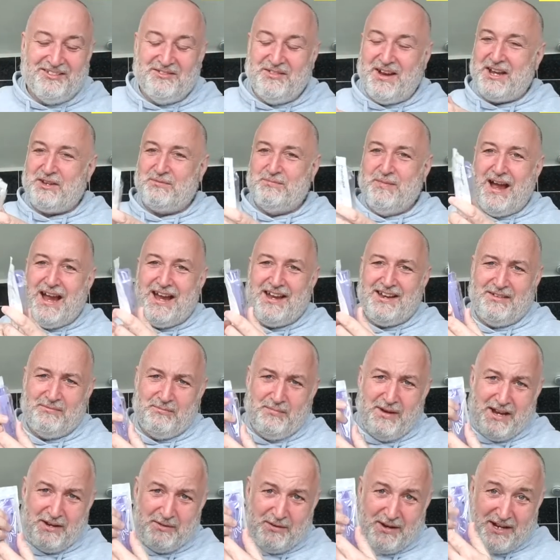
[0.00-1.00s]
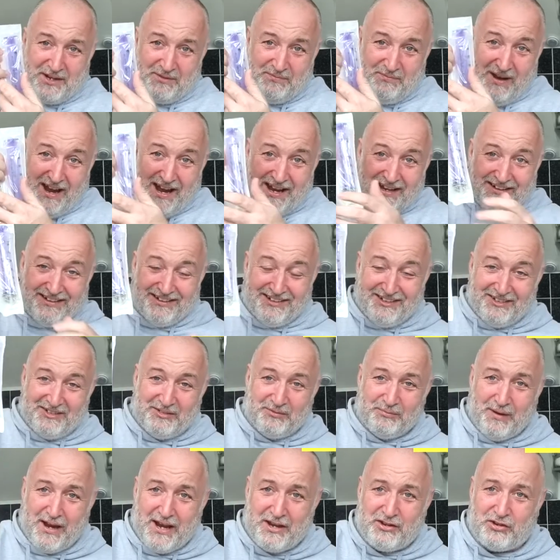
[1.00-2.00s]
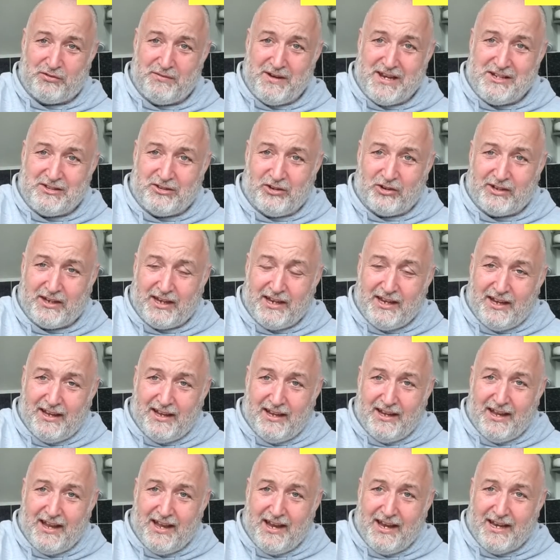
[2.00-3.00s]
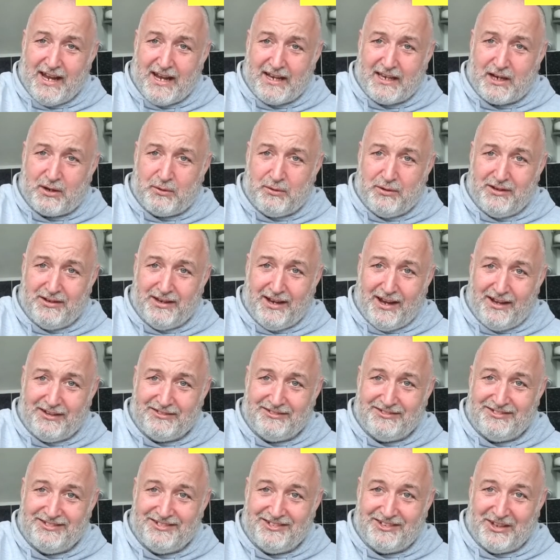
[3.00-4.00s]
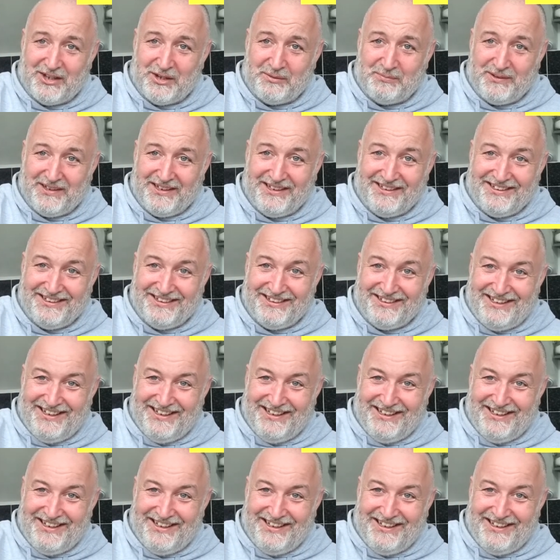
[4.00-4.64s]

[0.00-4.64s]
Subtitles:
makes my syringe look inadequate, that Slurpy.